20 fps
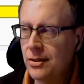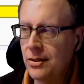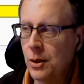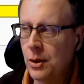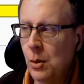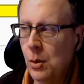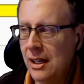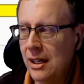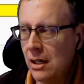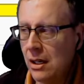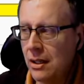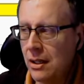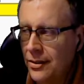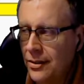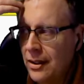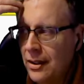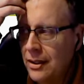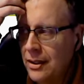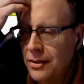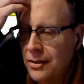The way I
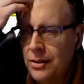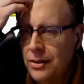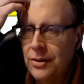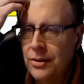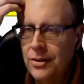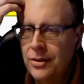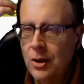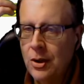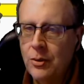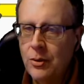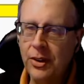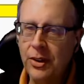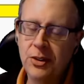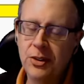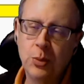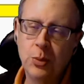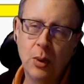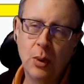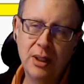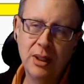decided to solve this
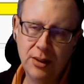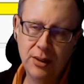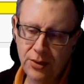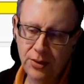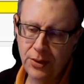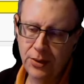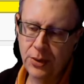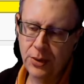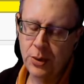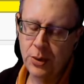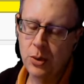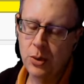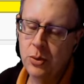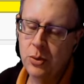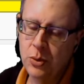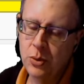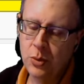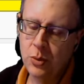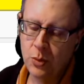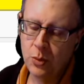one is
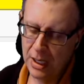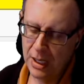through